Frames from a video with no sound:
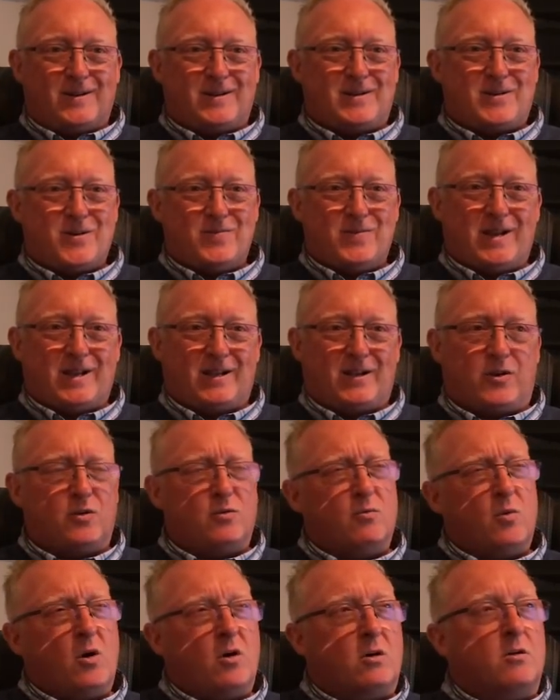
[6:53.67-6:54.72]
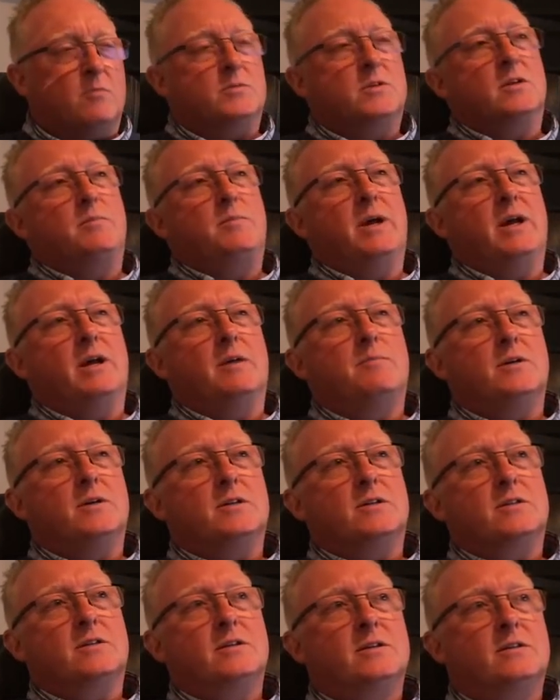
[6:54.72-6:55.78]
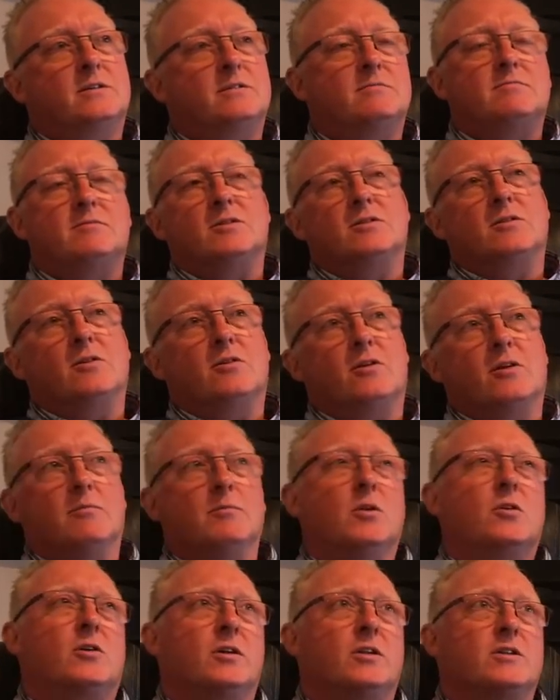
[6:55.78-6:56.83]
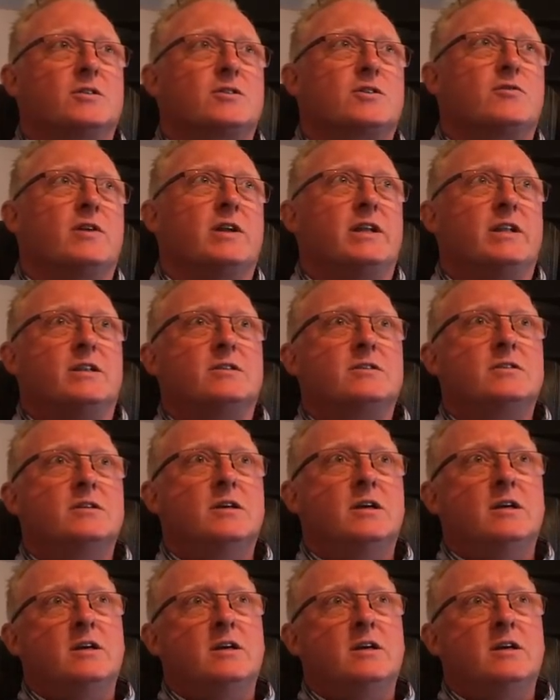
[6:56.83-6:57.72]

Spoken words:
He'd come in, walk up to the papers, just look at them, look at the screens.